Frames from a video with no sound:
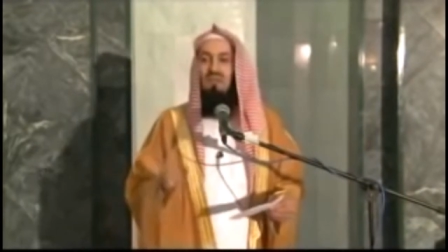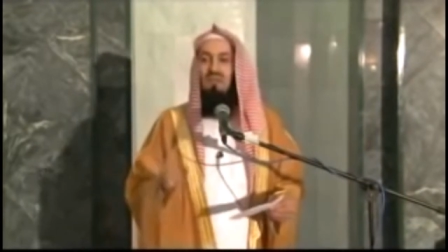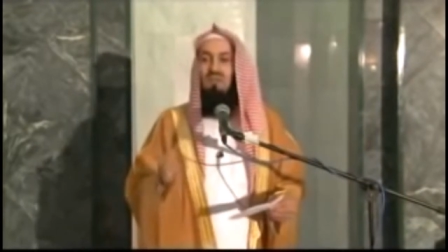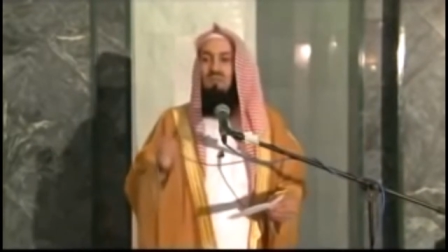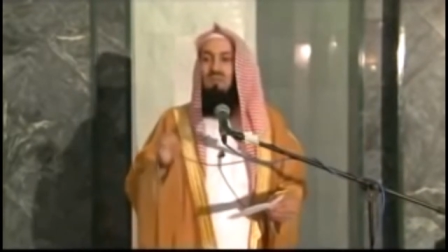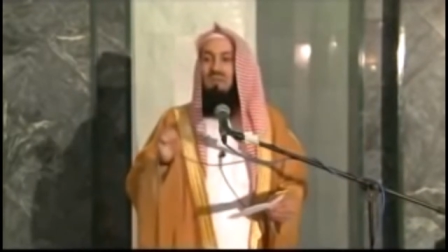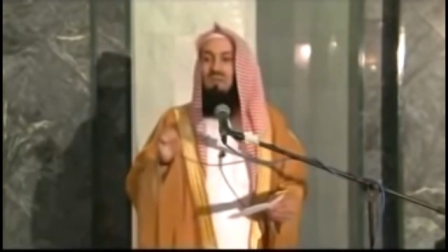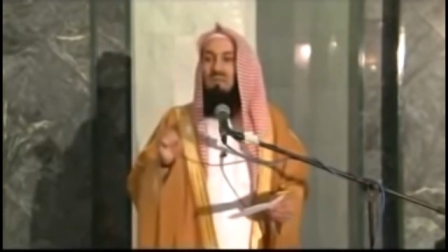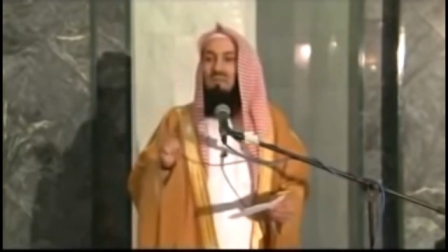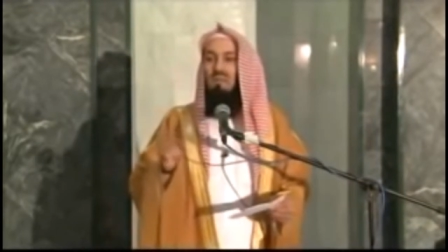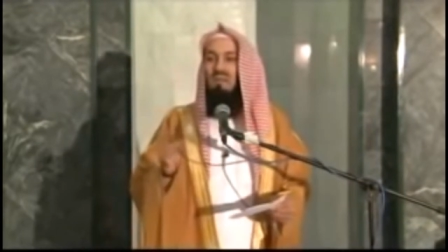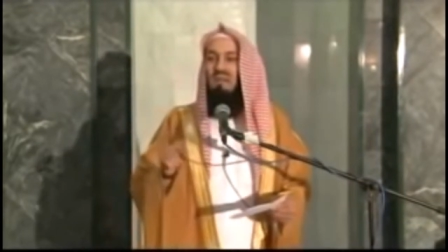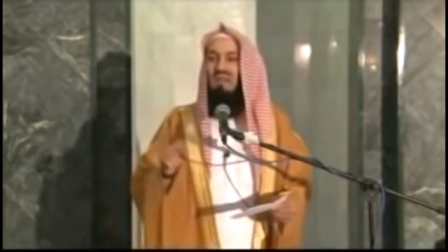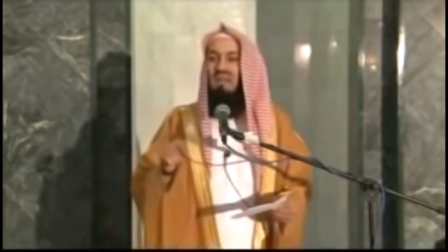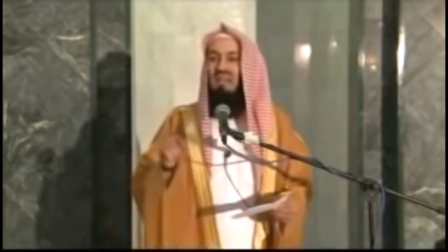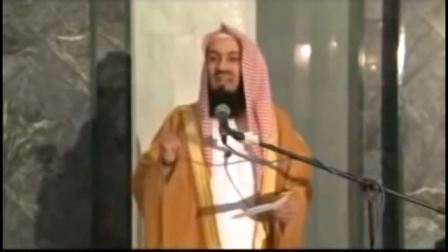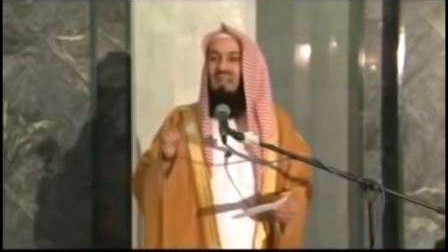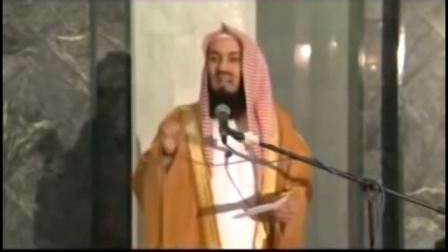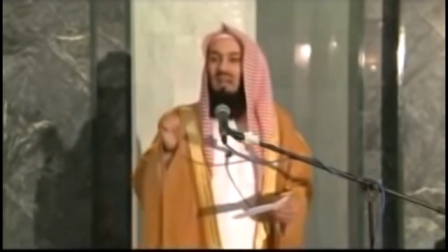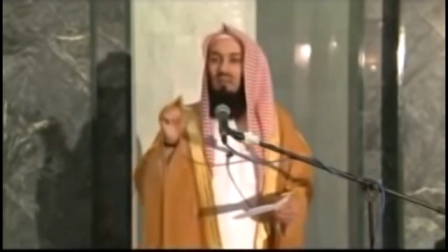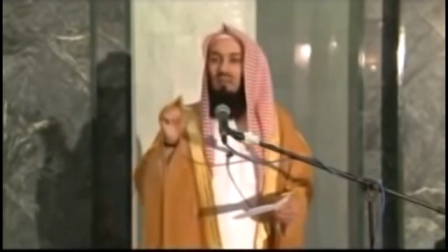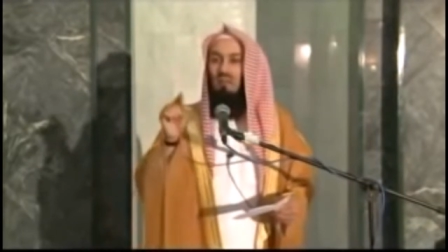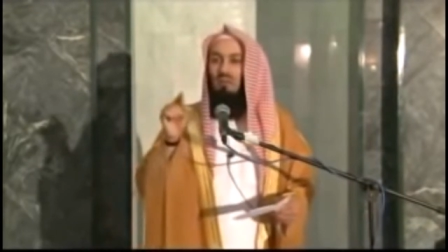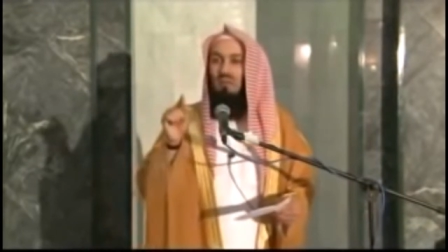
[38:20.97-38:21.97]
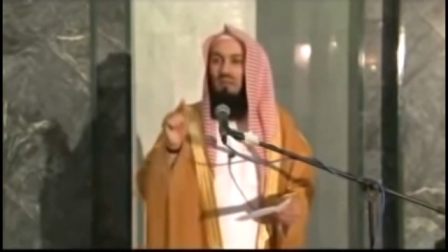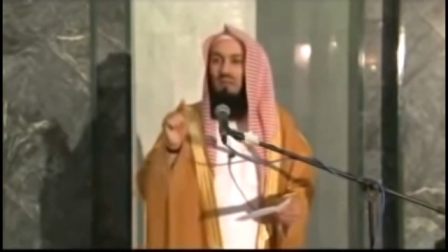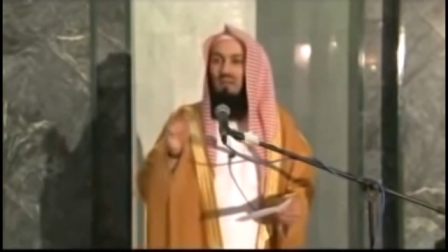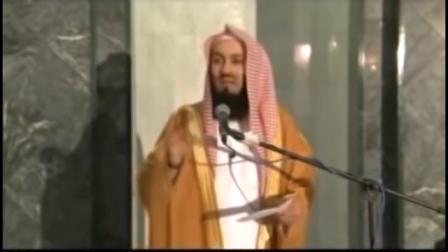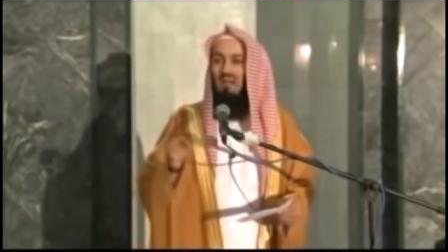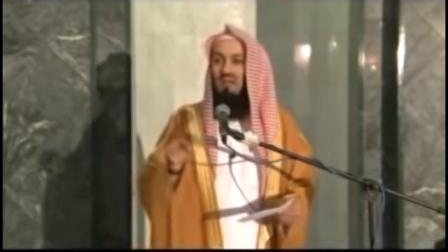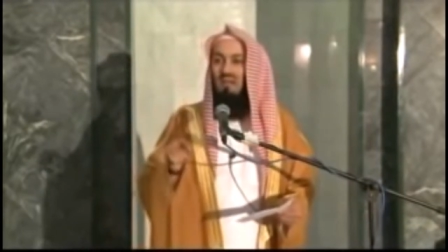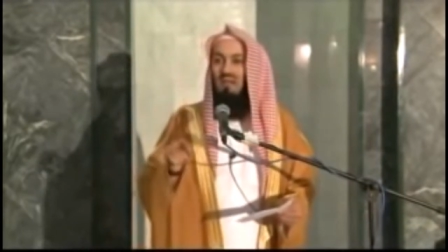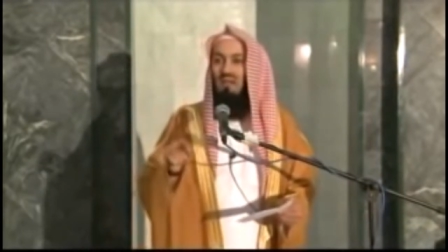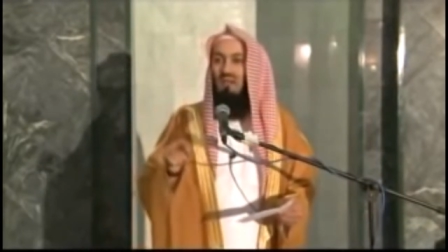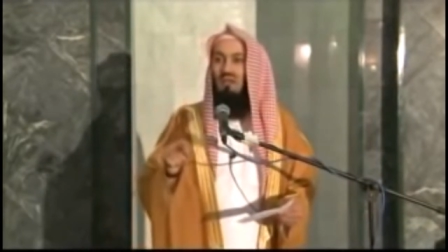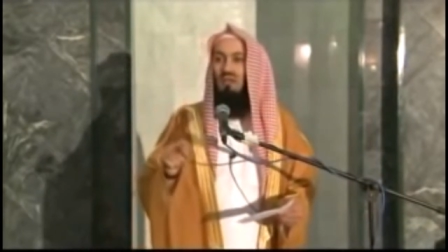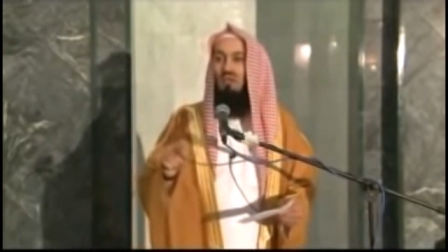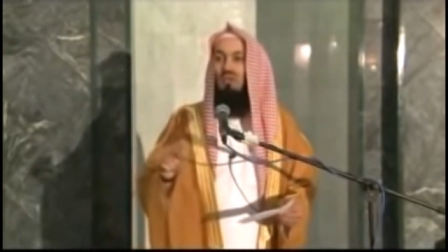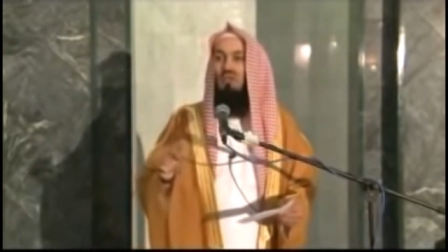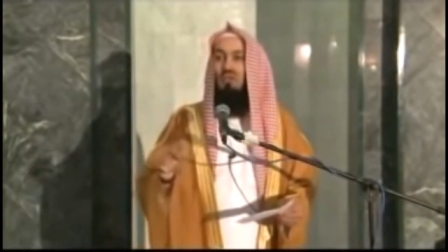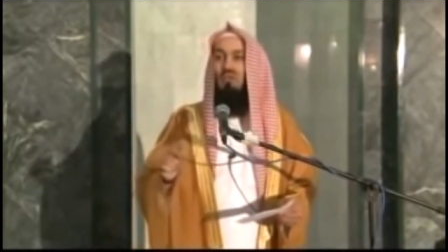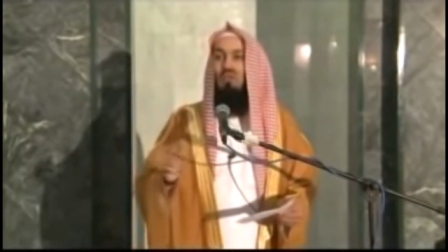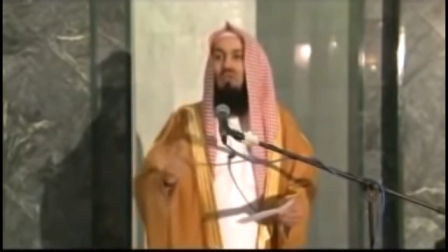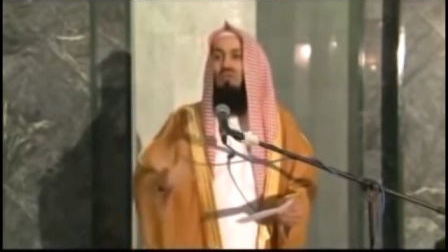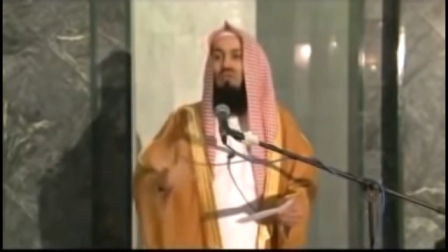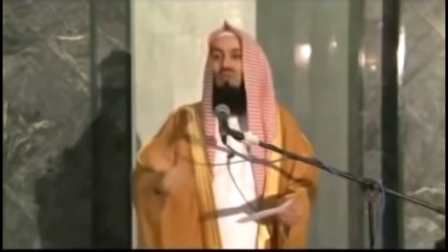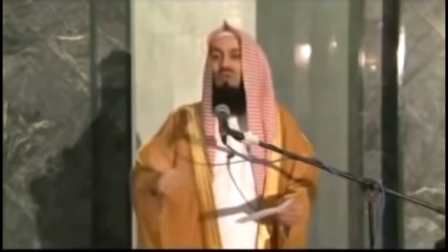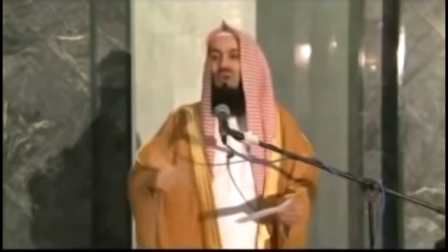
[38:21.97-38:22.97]
because people like Abu Bakr
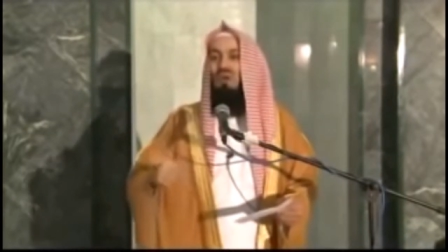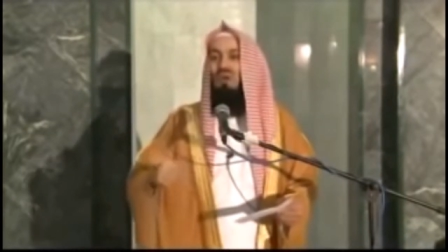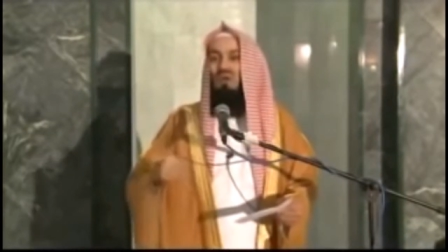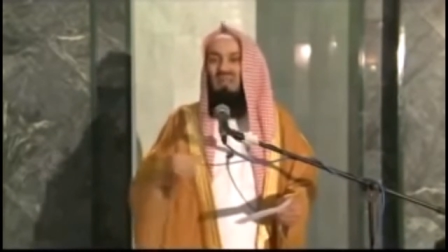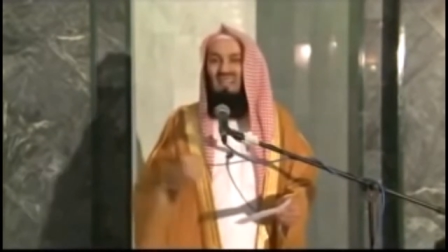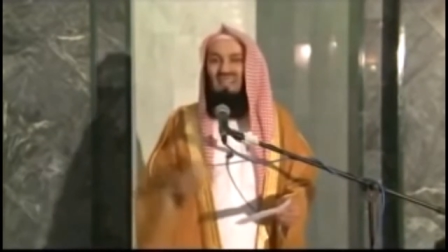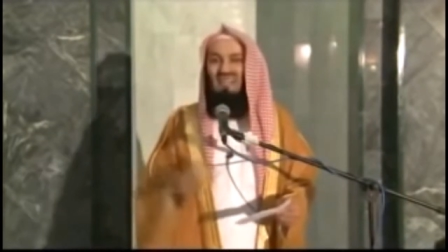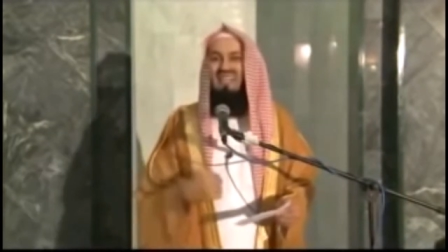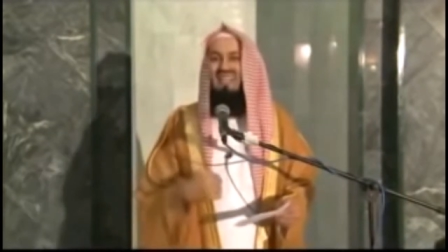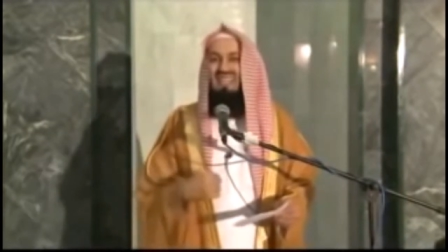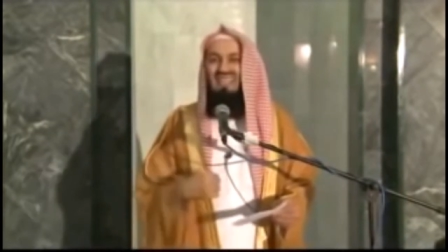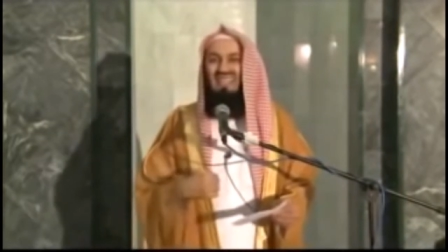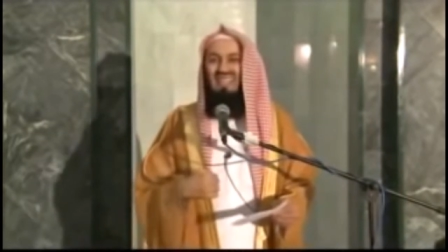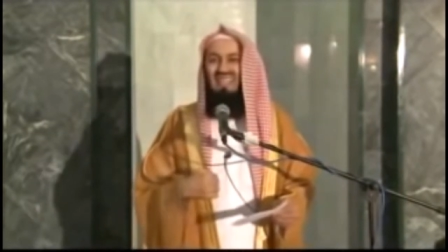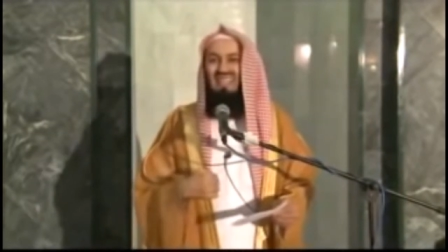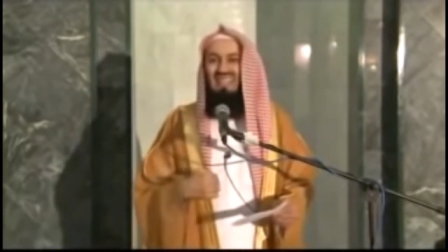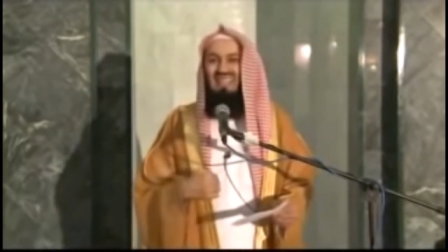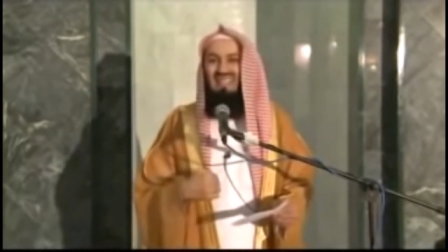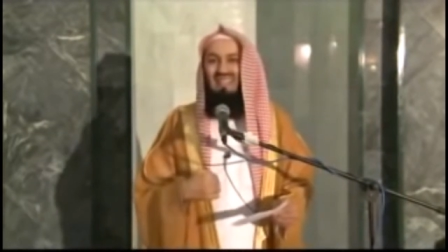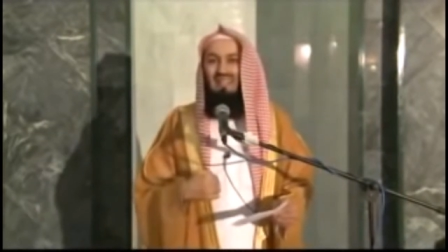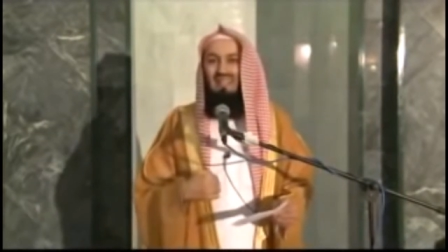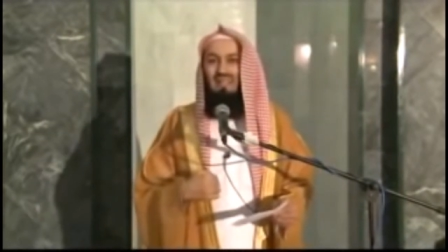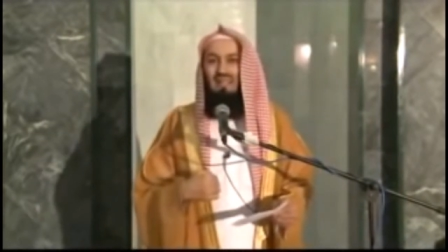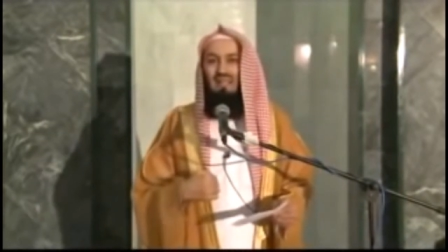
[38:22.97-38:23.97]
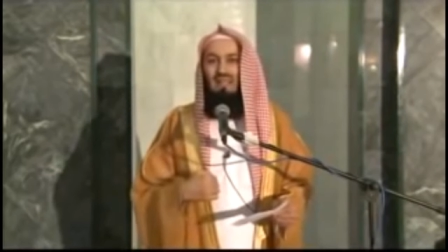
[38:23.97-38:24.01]
knew already